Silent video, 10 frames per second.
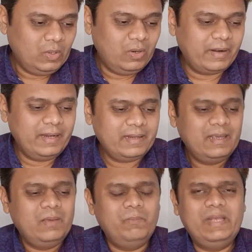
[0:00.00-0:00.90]
Alright,
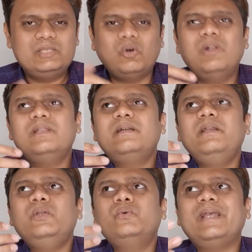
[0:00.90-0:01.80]
means all the
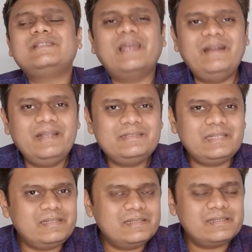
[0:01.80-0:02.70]
new exciting
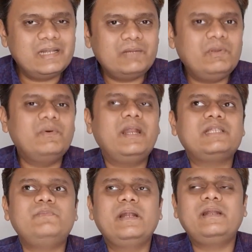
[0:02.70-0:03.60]
changes that we were
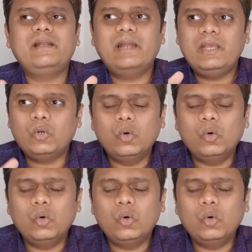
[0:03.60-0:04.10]
expecting, like,